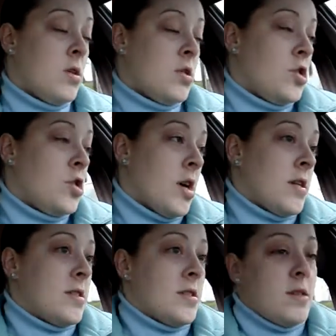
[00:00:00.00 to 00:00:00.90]
It's
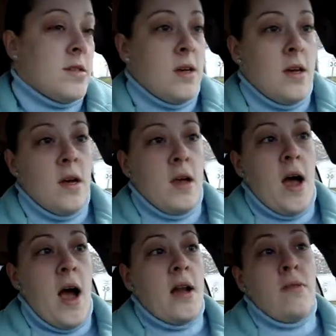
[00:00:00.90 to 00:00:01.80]
just,
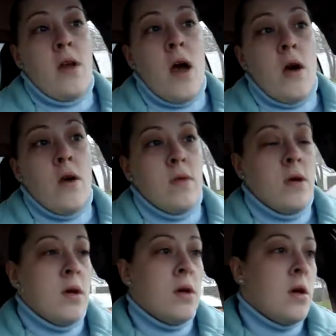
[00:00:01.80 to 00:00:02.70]
I don't know.
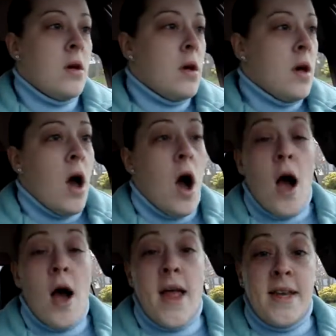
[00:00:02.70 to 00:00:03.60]

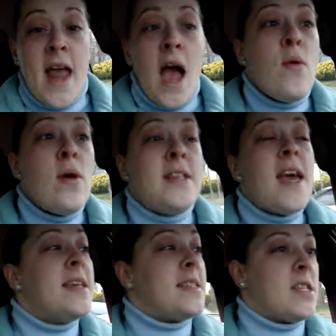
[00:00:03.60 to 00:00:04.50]
Uh, and
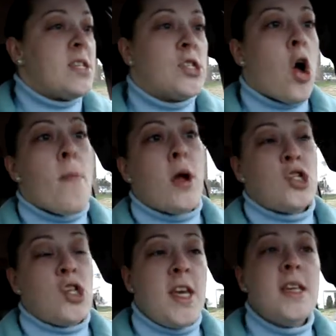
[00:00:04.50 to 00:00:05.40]
nowadays it's so
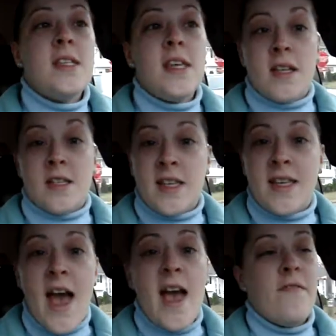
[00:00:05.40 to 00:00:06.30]
much easier to
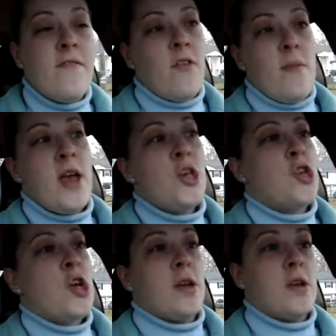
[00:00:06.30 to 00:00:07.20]
get
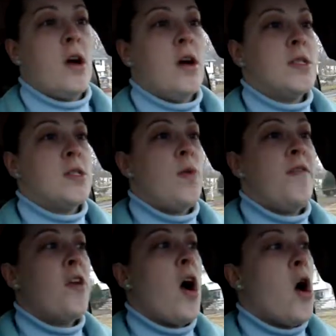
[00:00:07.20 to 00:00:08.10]
information because
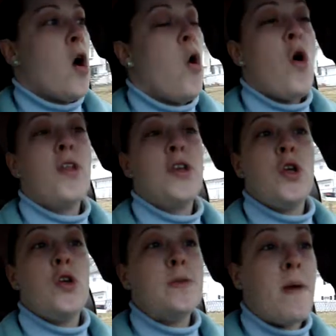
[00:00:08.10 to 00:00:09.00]
we've got all the
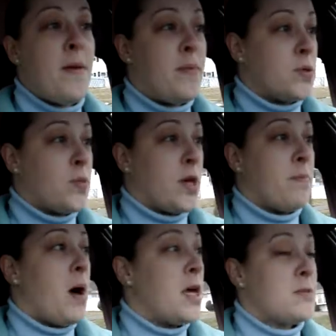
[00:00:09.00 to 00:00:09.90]
newspapers we
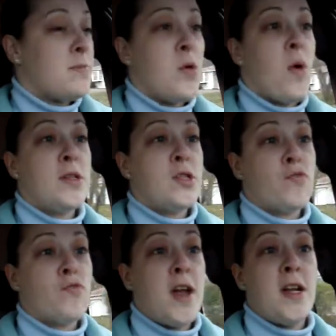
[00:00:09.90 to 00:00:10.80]
could possibly want
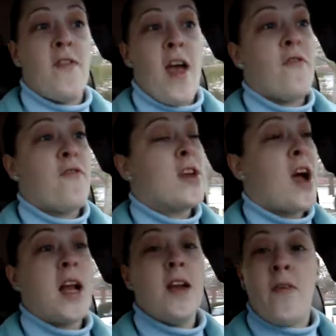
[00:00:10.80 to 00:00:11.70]
to read of every
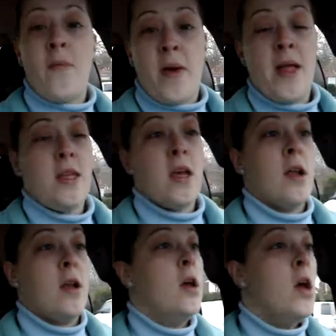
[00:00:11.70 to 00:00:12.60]
kind of
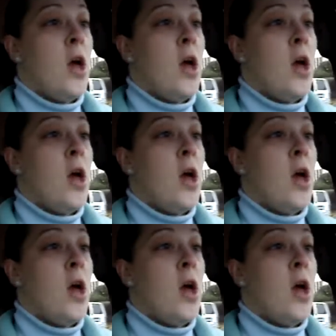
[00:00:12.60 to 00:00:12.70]
opinion.